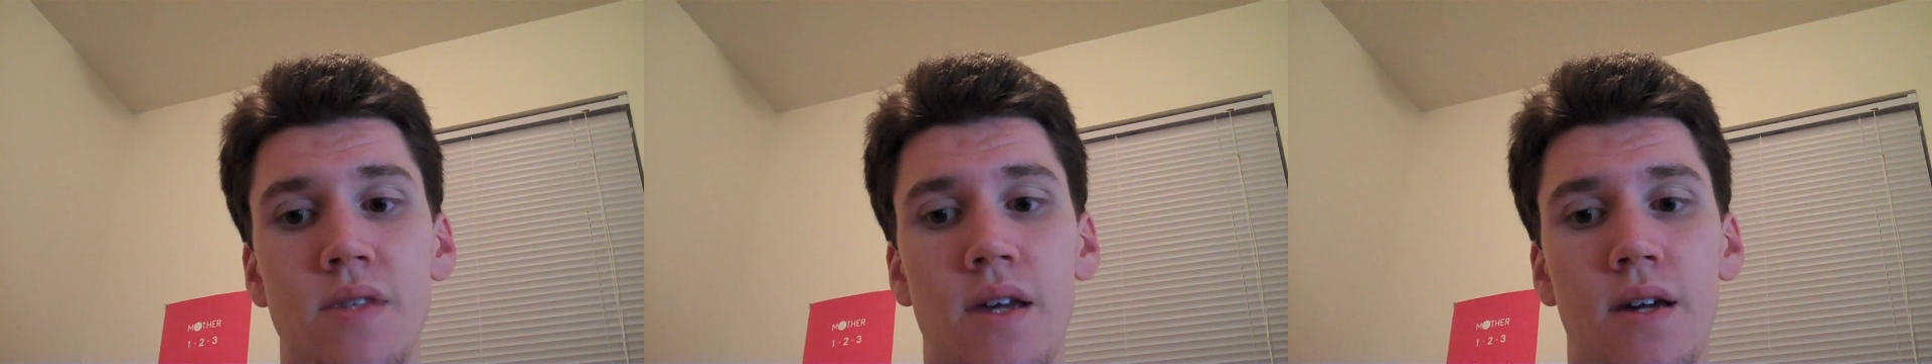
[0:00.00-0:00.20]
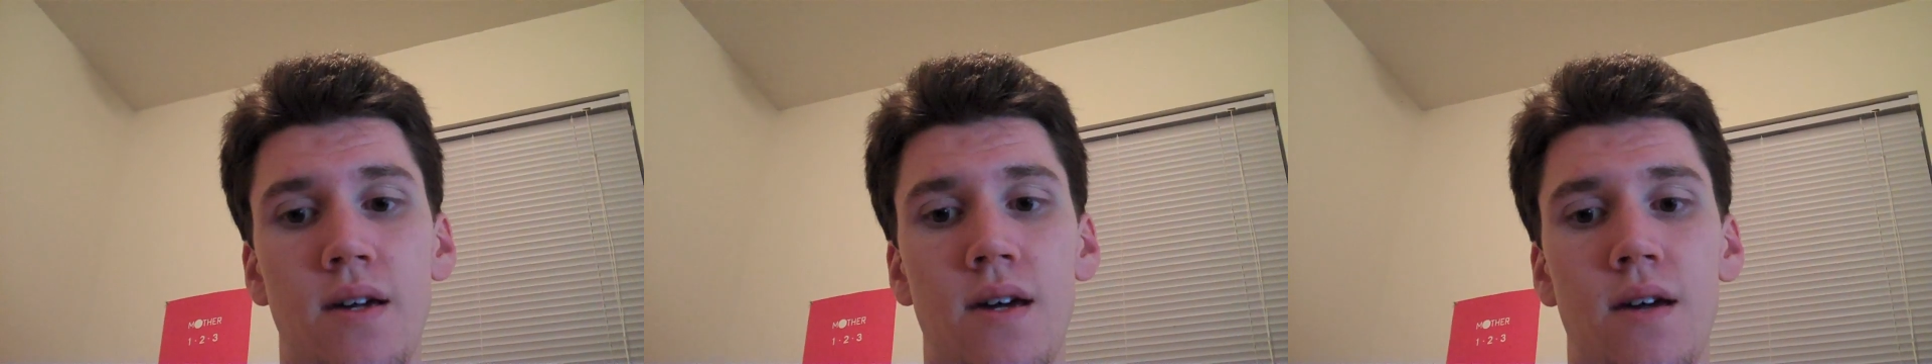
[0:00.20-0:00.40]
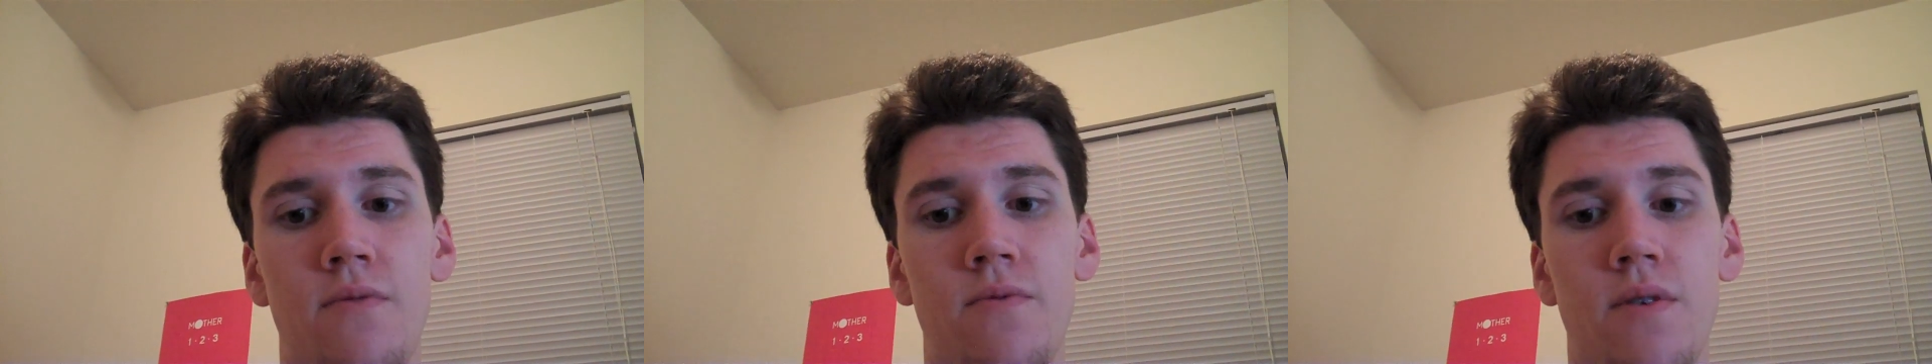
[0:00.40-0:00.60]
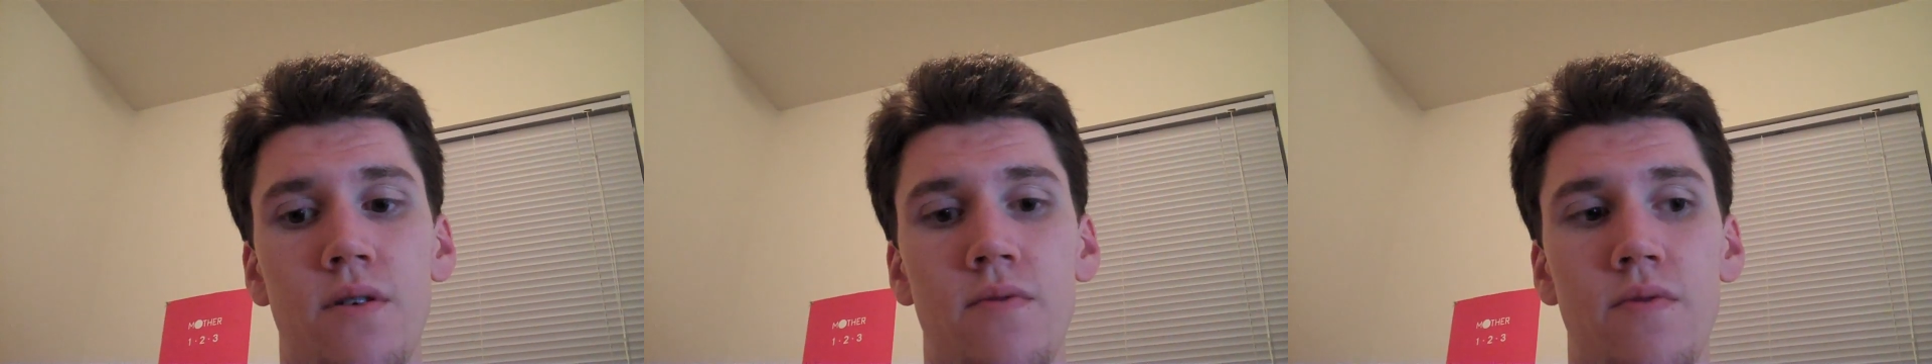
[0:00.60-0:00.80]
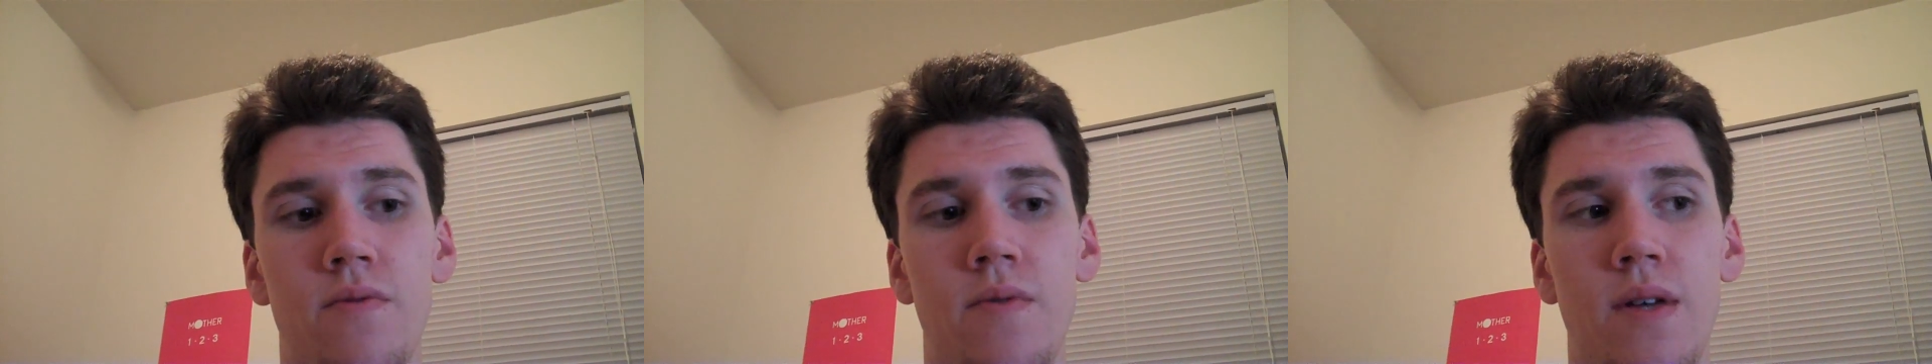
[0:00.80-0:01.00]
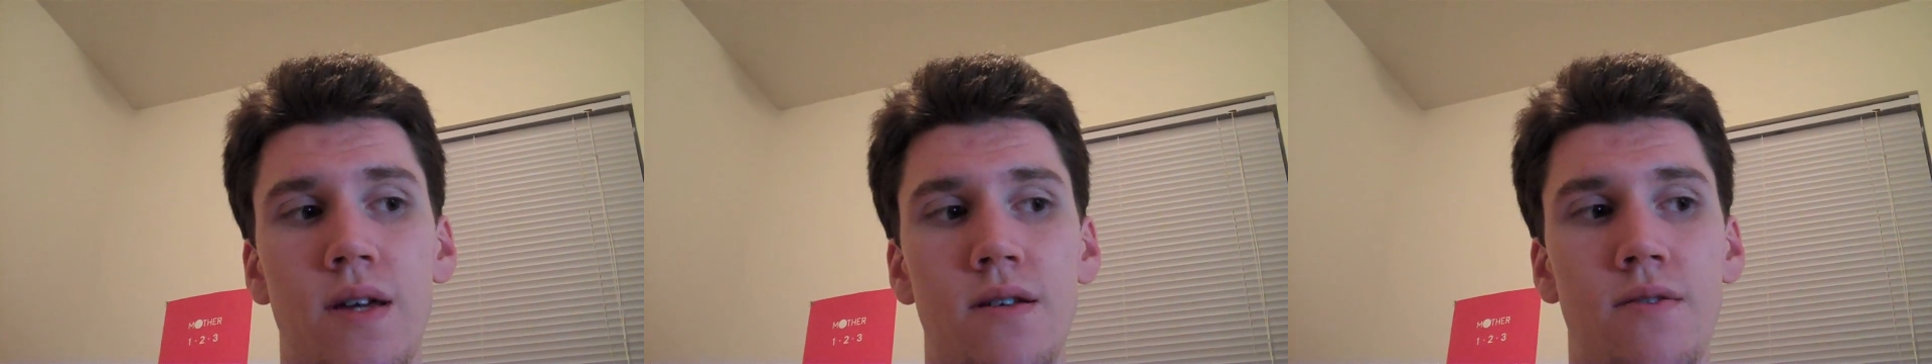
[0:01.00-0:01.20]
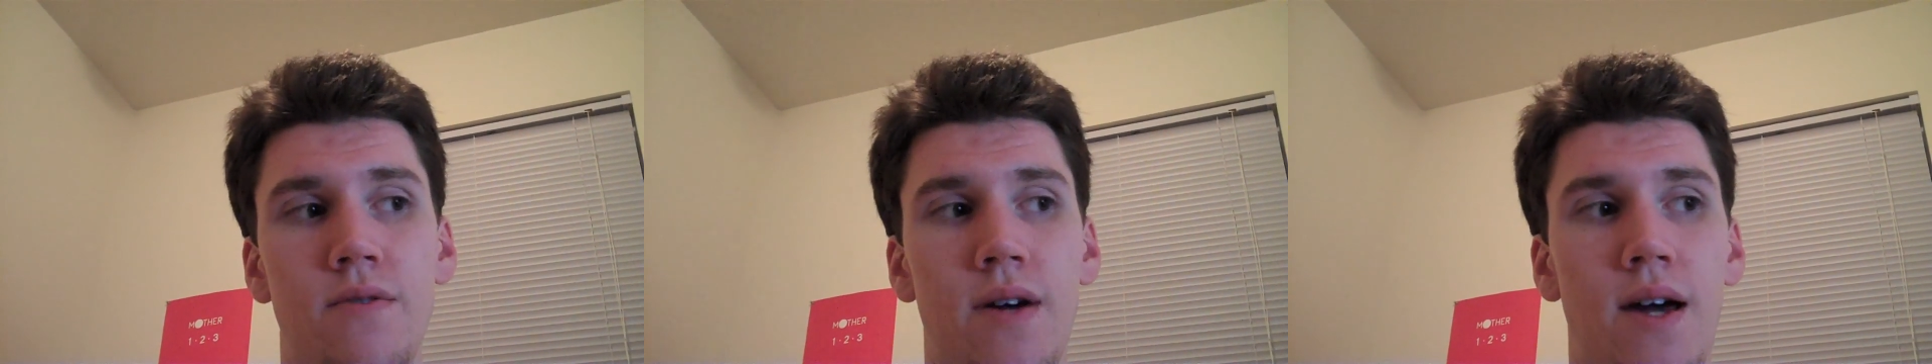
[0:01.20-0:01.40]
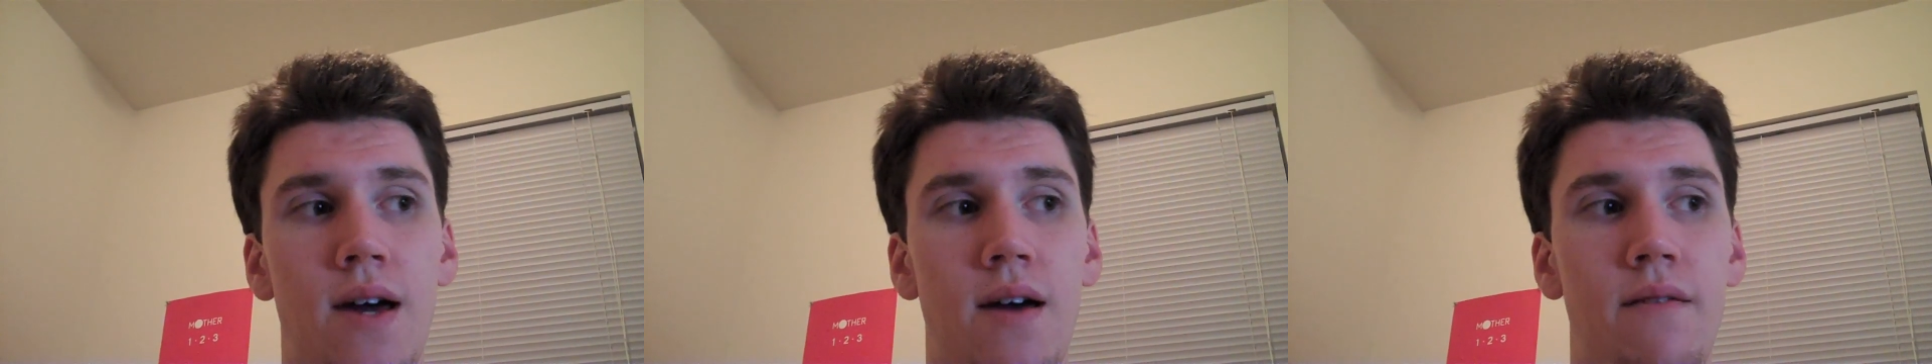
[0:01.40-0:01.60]
I can't work with what I don't
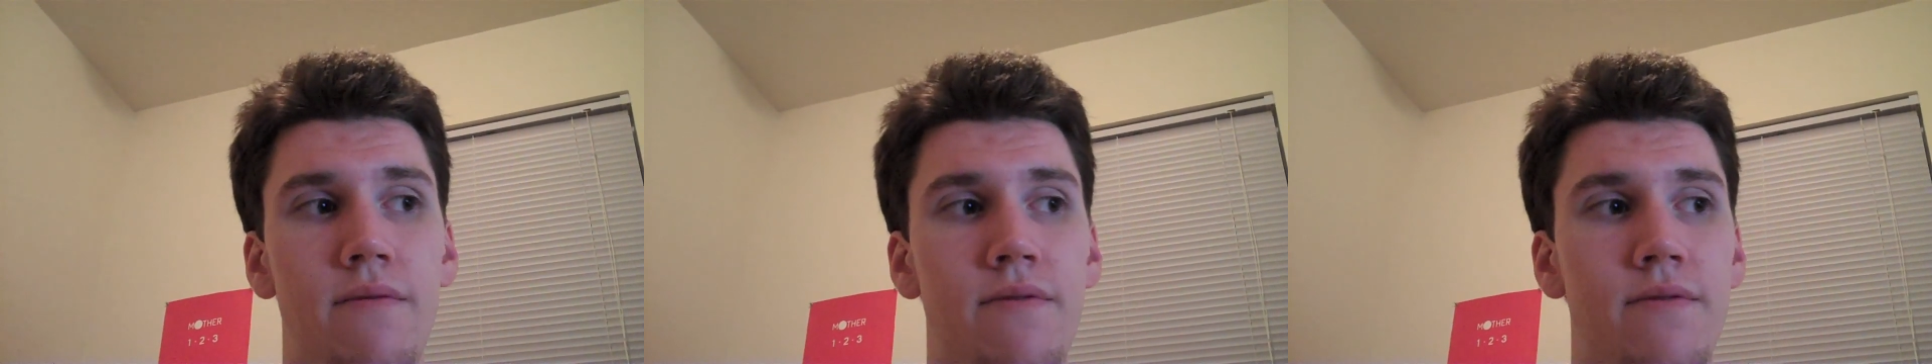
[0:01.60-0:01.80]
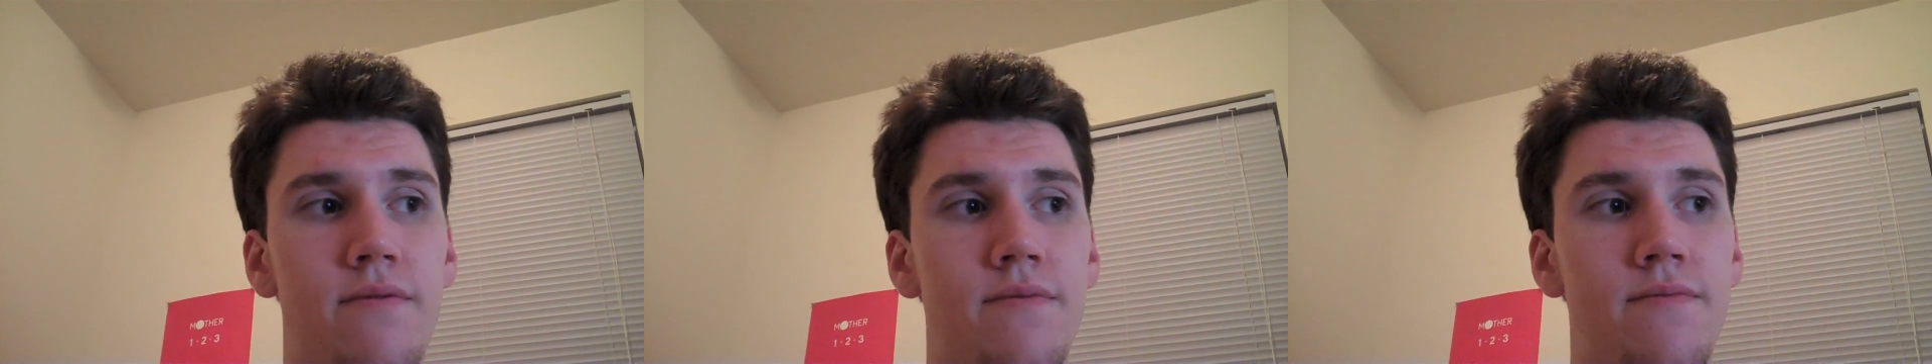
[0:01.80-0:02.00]
have.